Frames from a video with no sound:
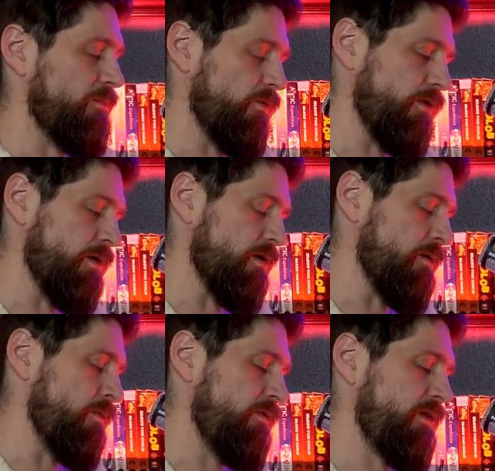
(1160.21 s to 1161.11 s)
But when you're in
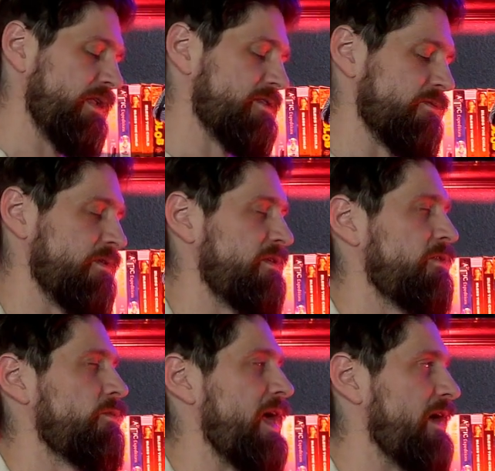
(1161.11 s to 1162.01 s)
a movie that's rooted
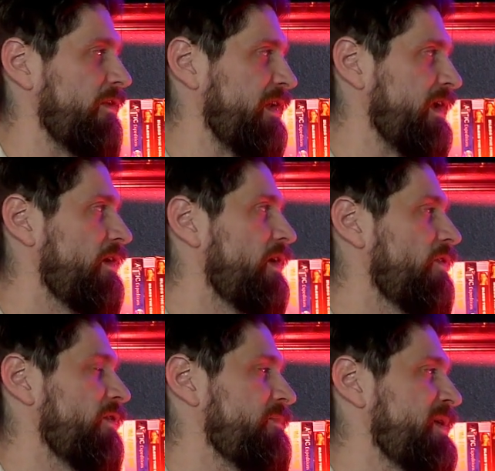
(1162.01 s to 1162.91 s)
in reality,
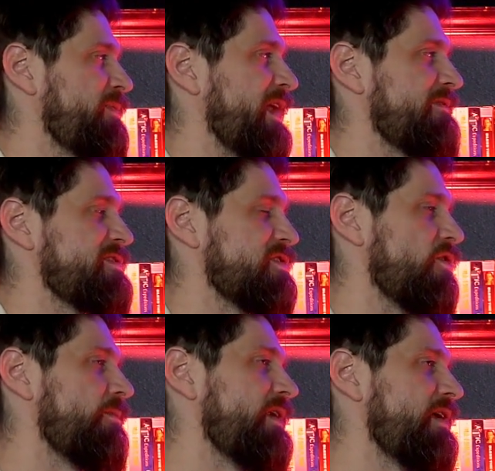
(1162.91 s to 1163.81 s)
when people have
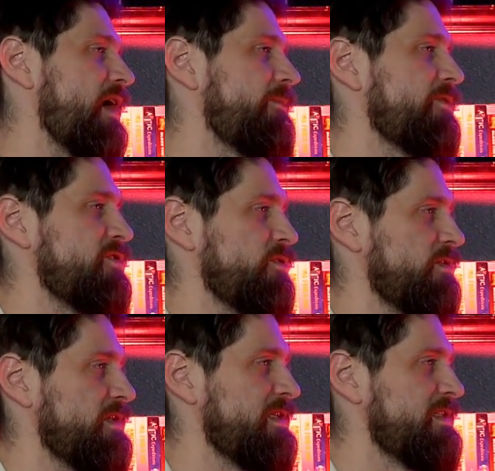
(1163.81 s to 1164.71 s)
so many
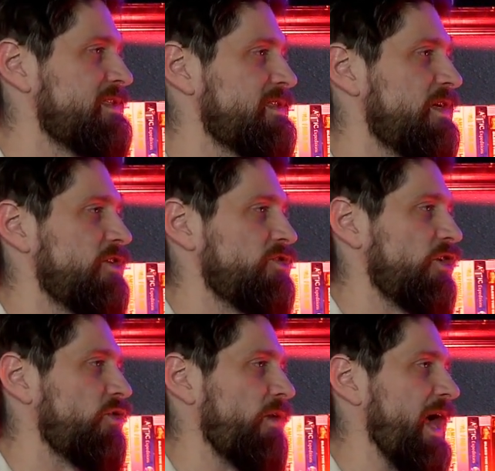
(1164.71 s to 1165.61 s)
opportunities to
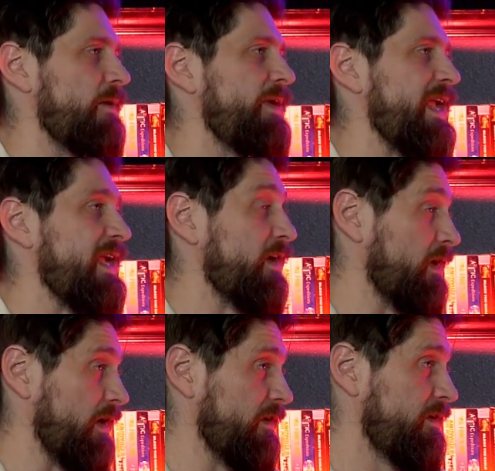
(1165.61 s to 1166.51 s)
grab a
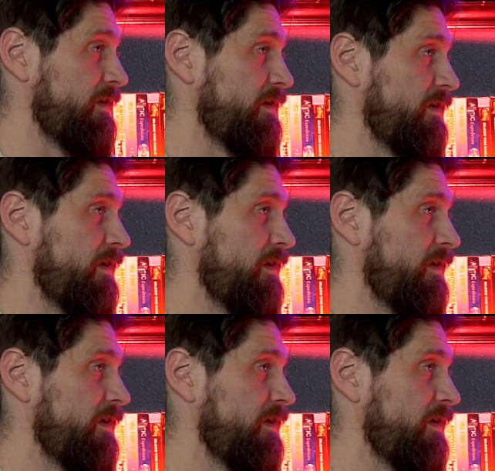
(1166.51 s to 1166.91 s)
gun